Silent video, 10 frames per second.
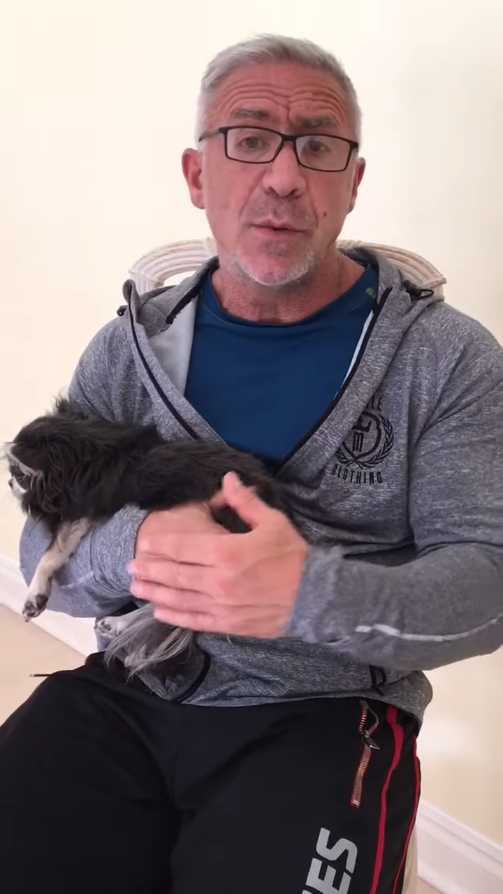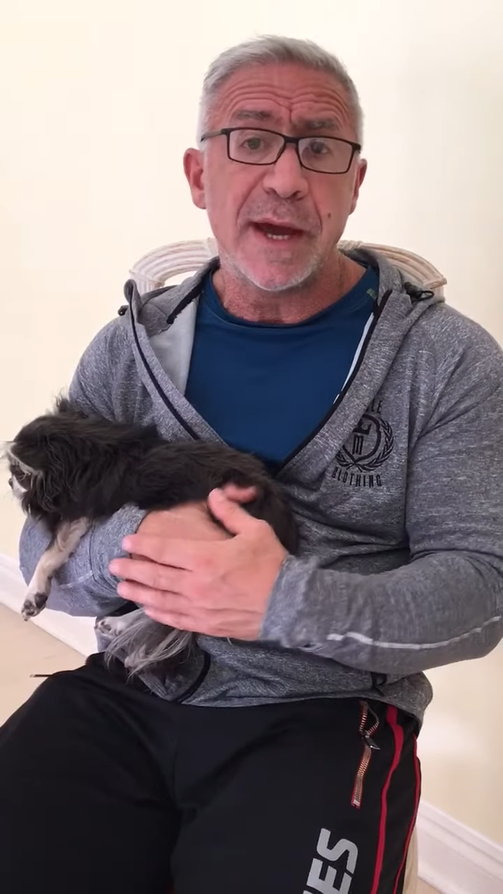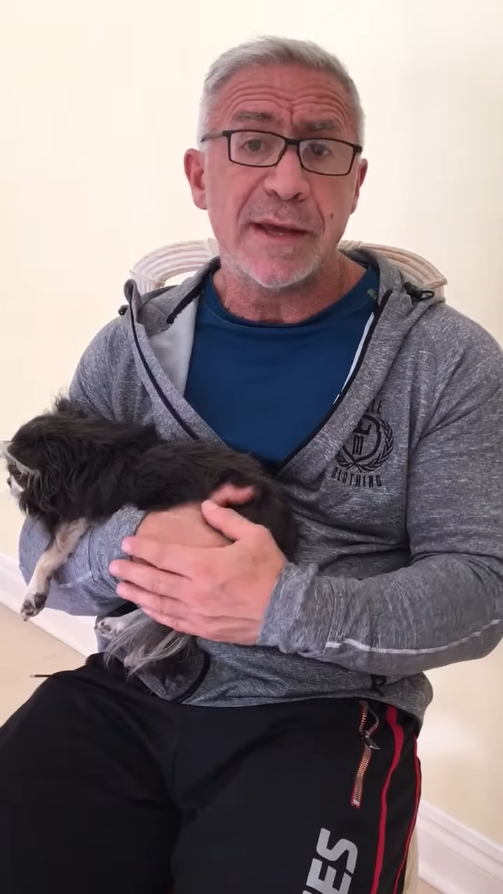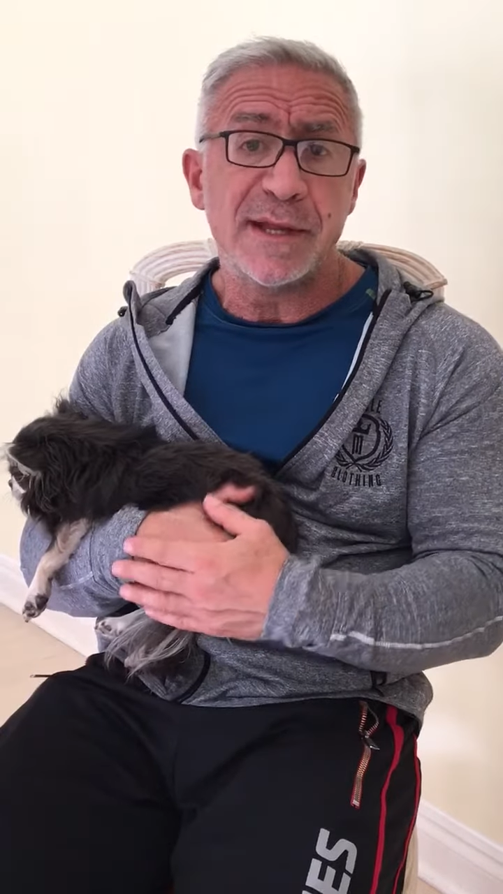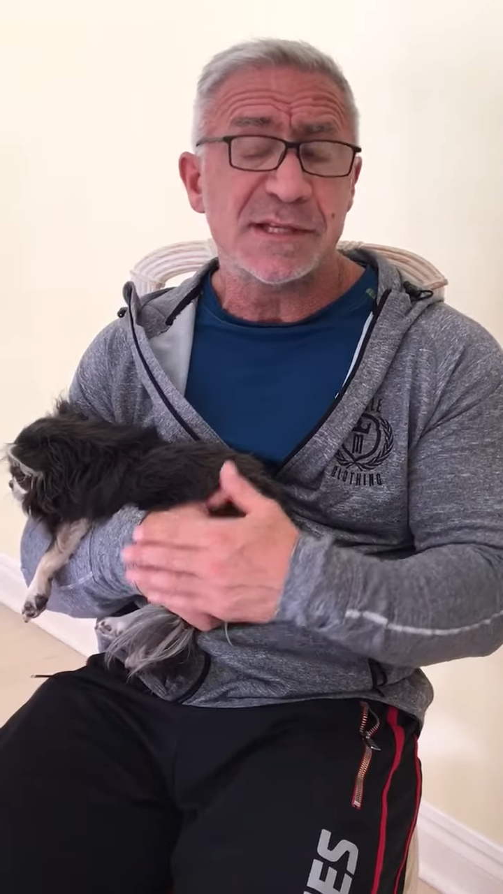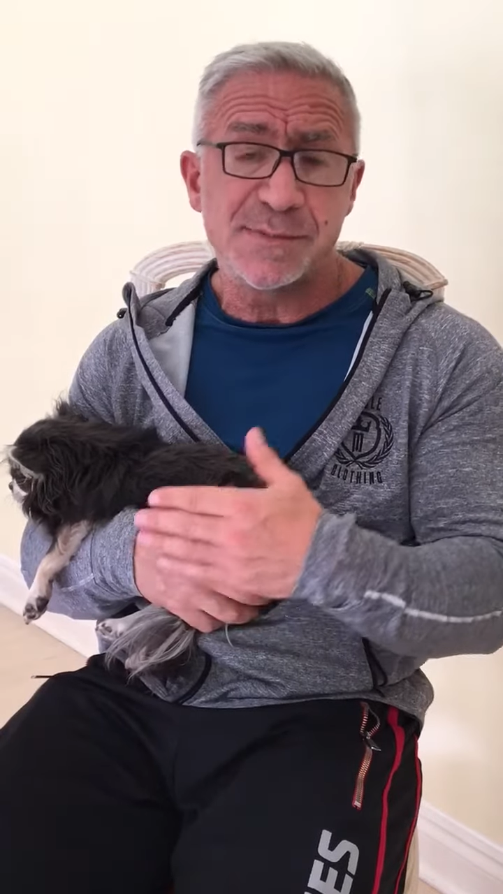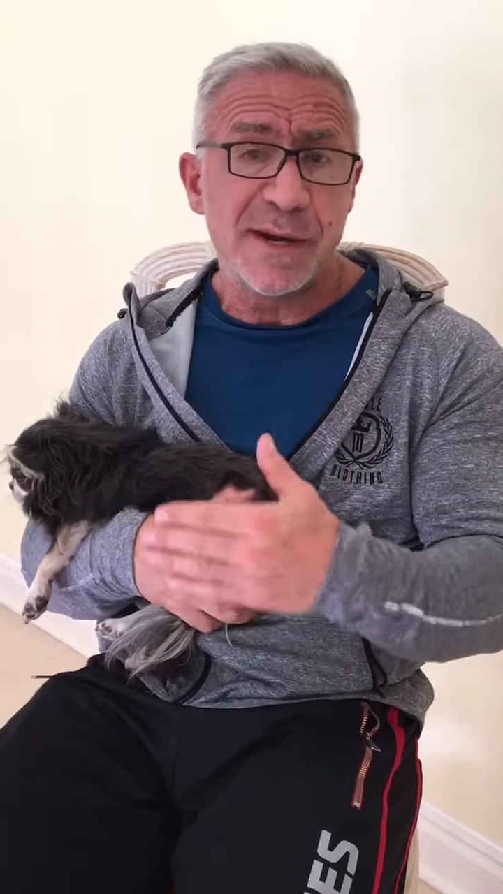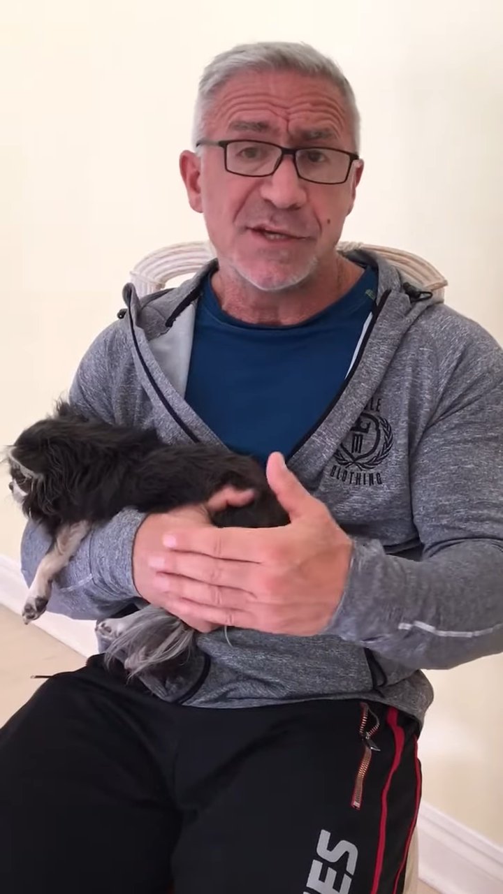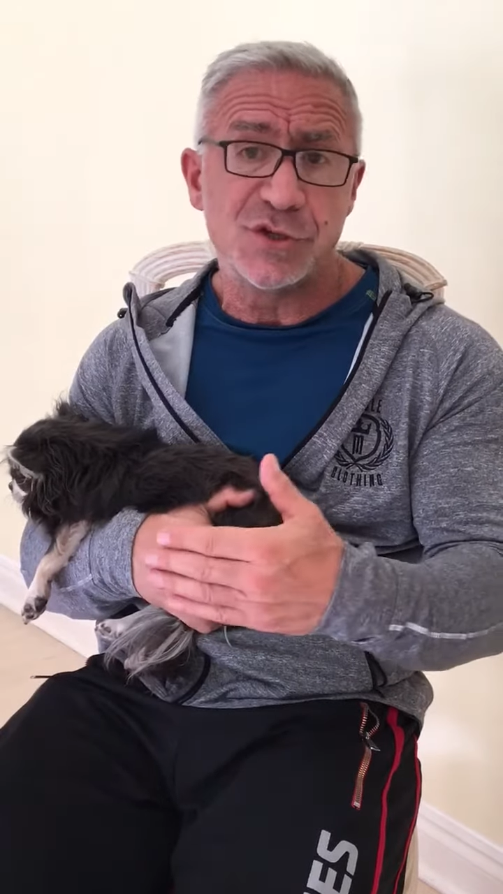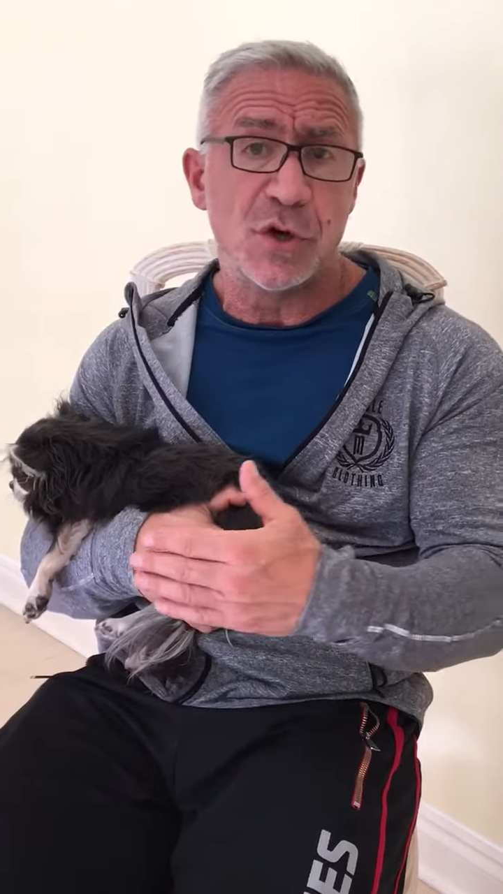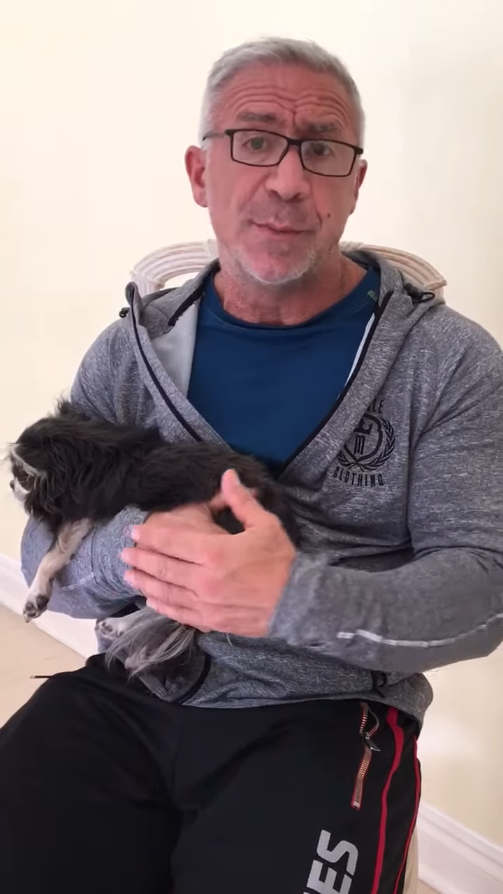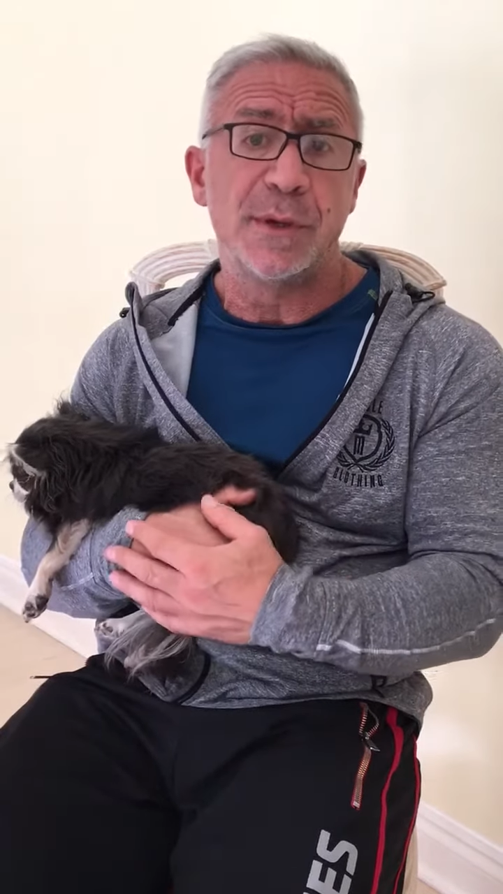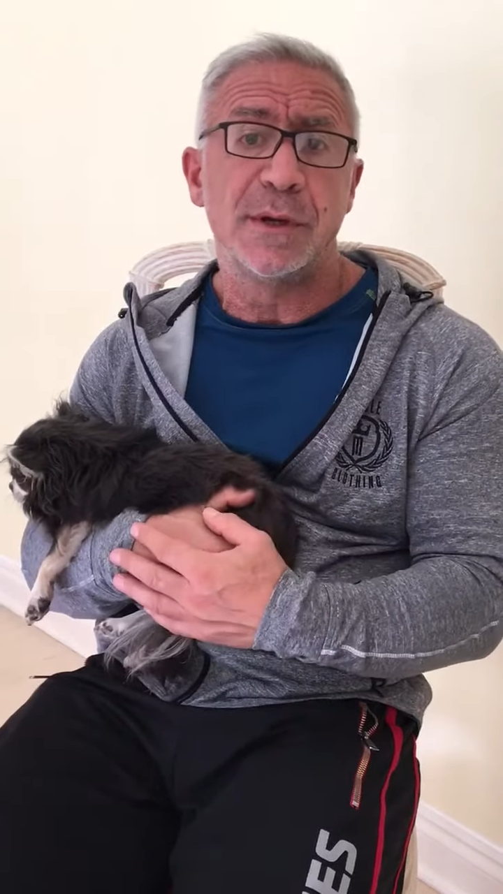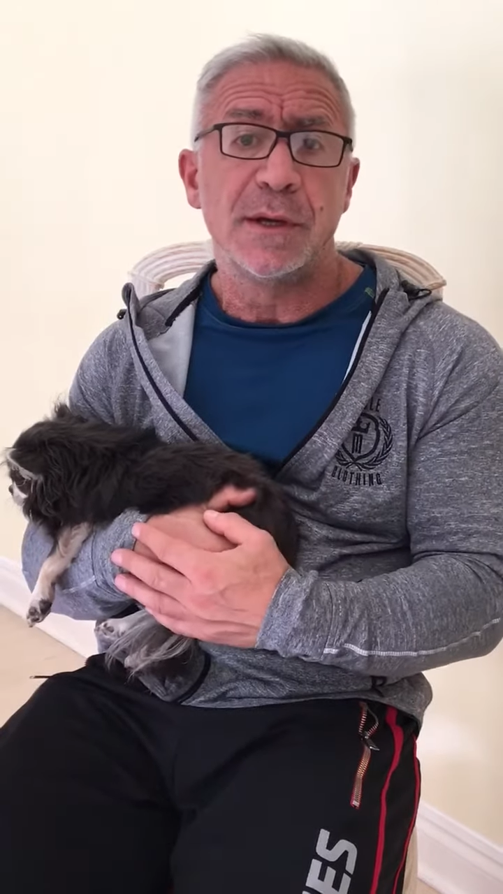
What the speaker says: way. That's my job.